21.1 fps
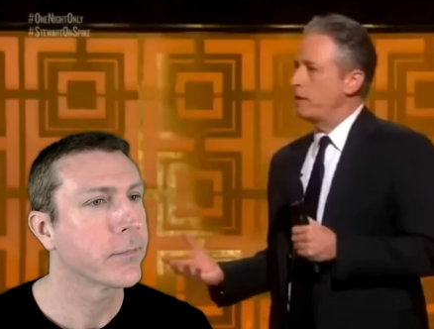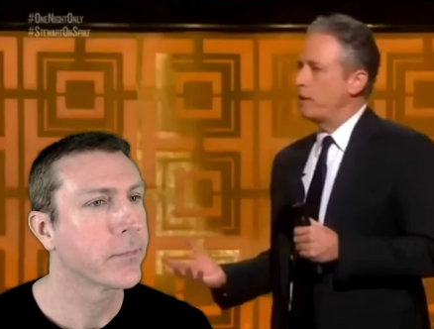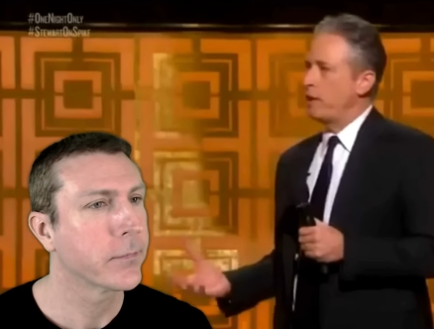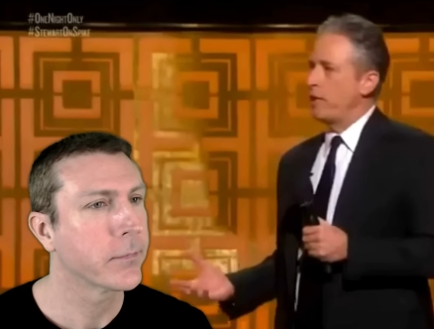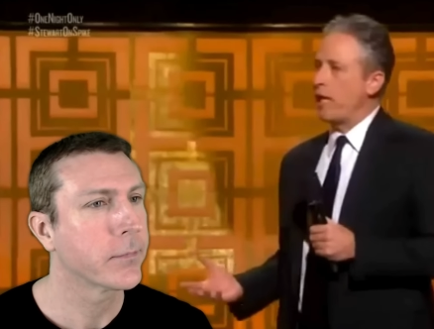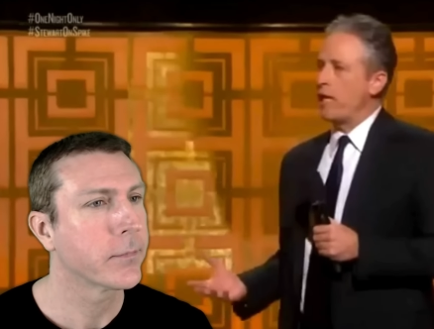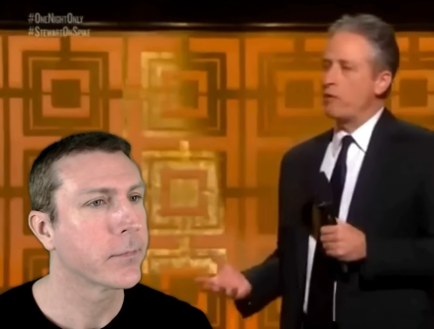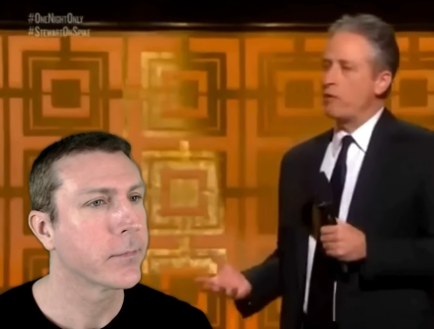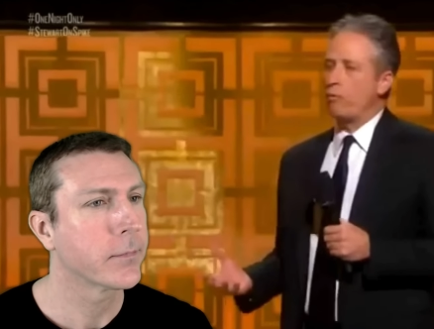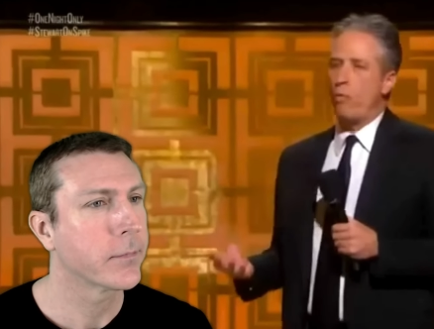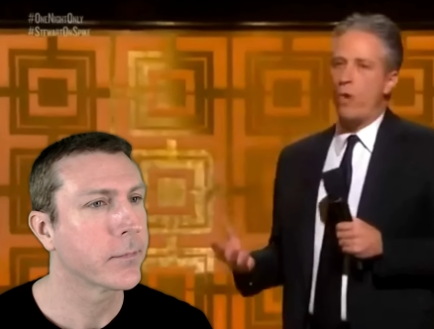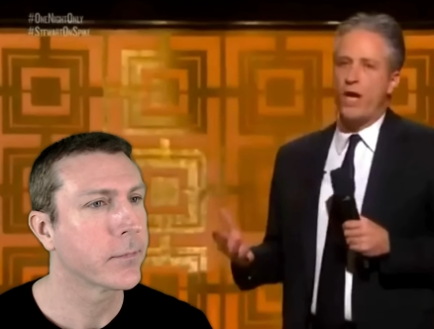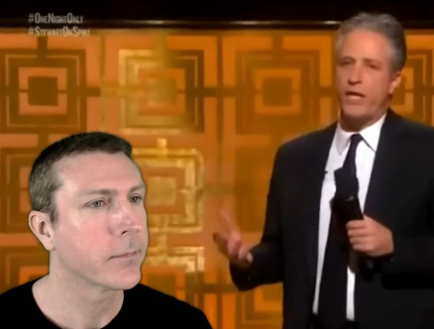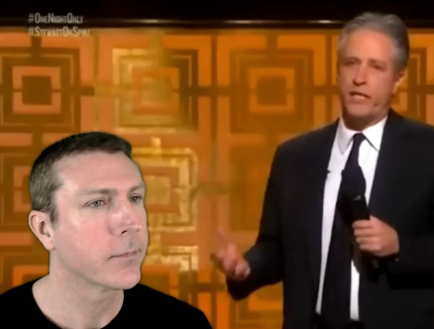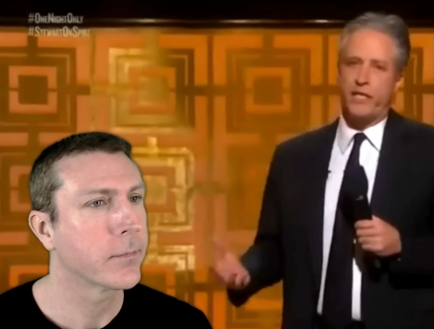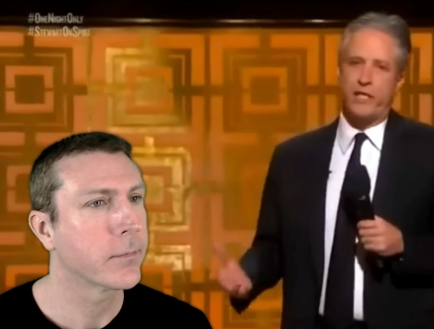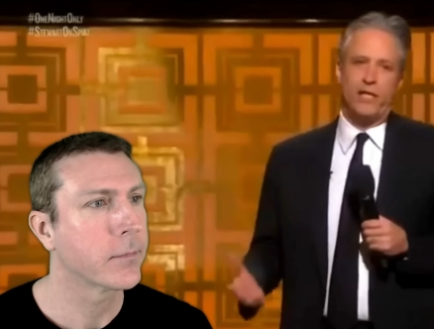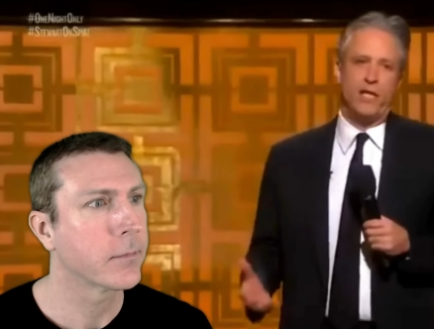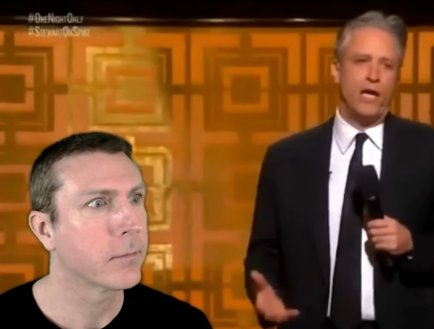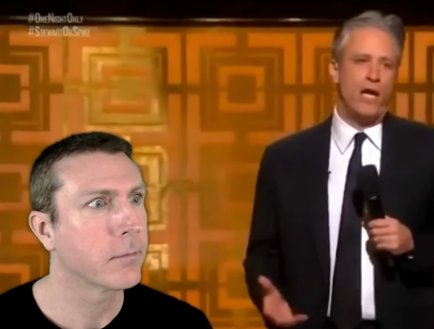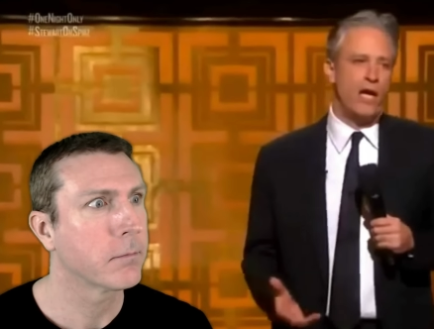Speaker 1: get
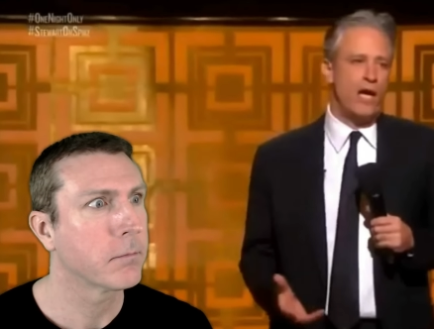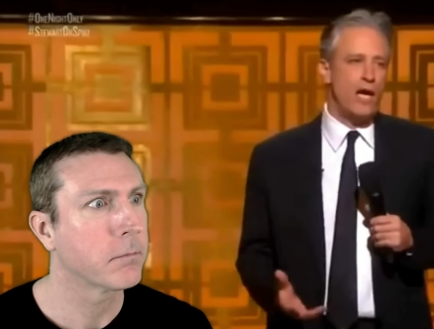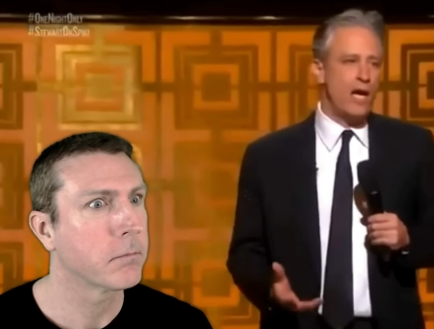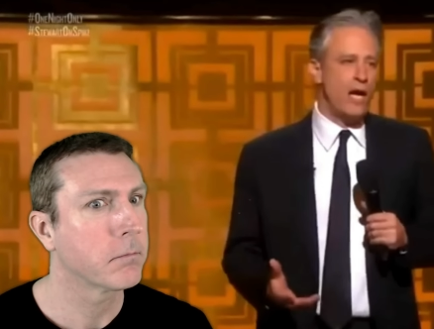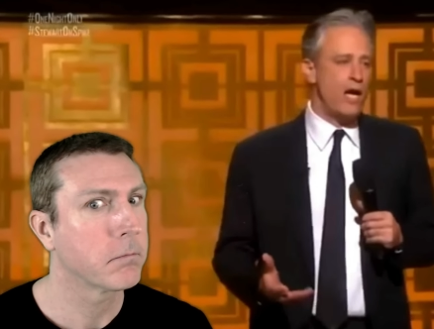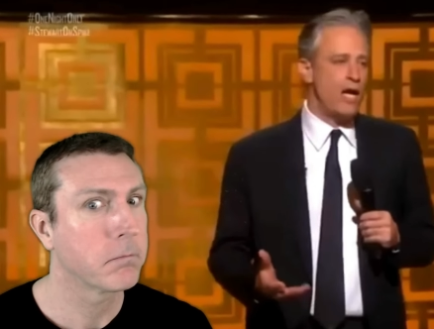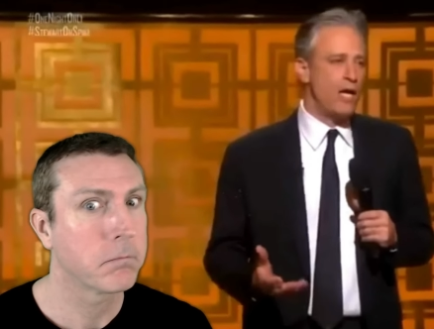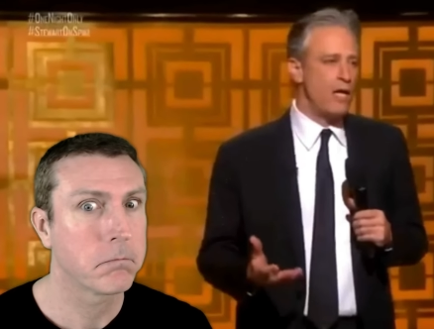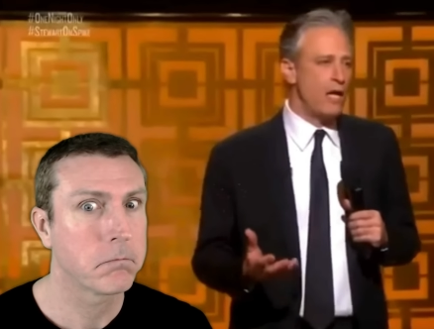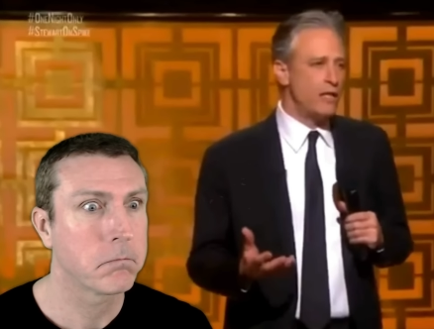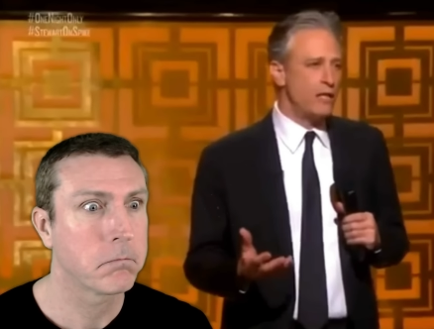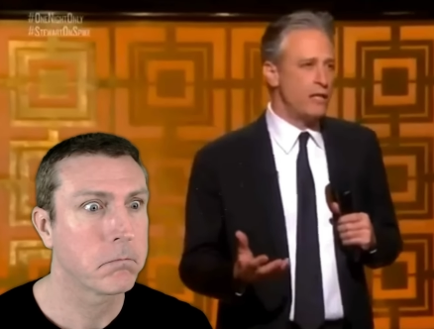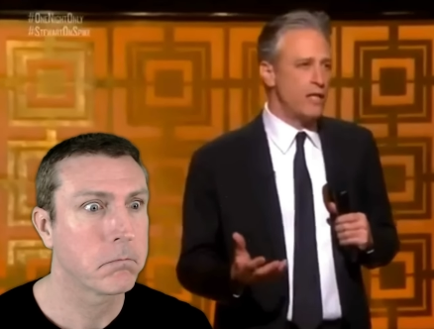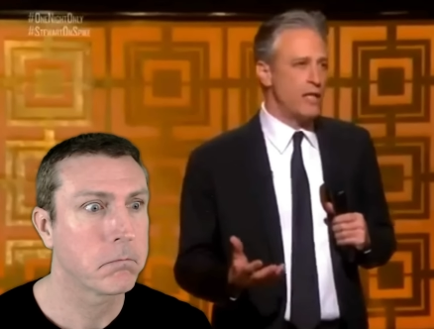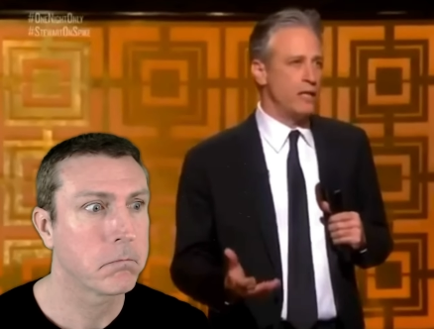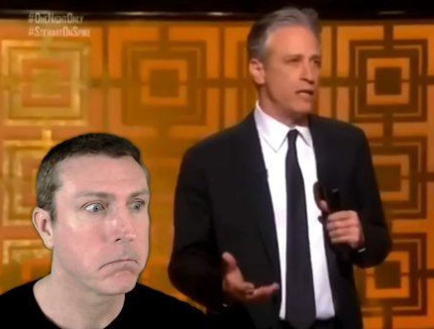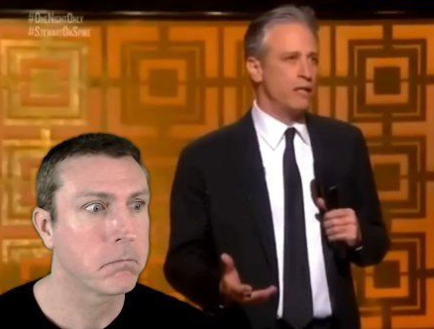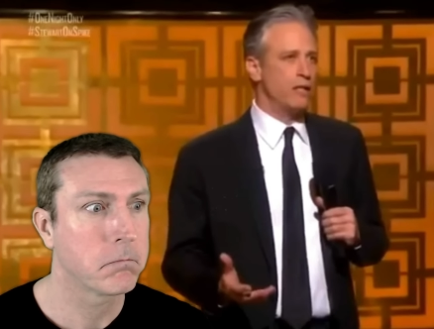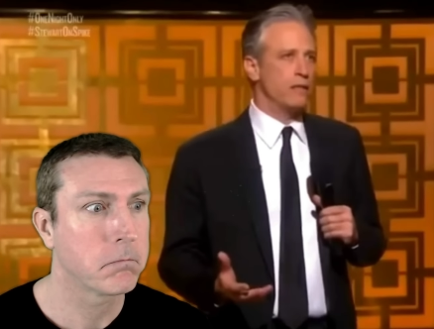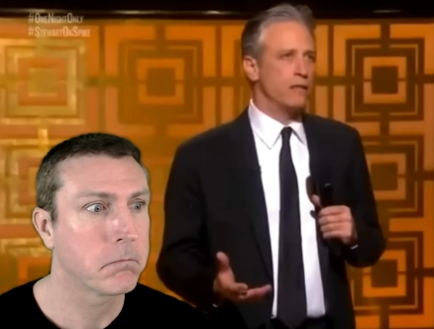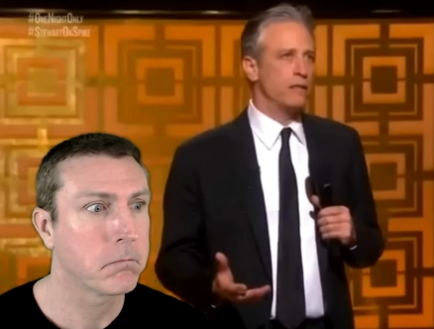whitey. I
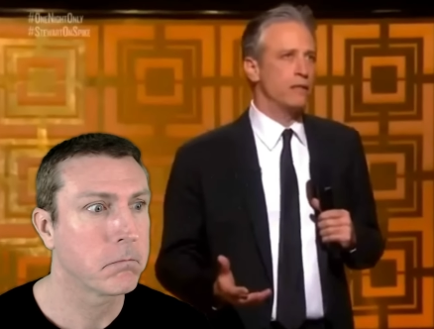think.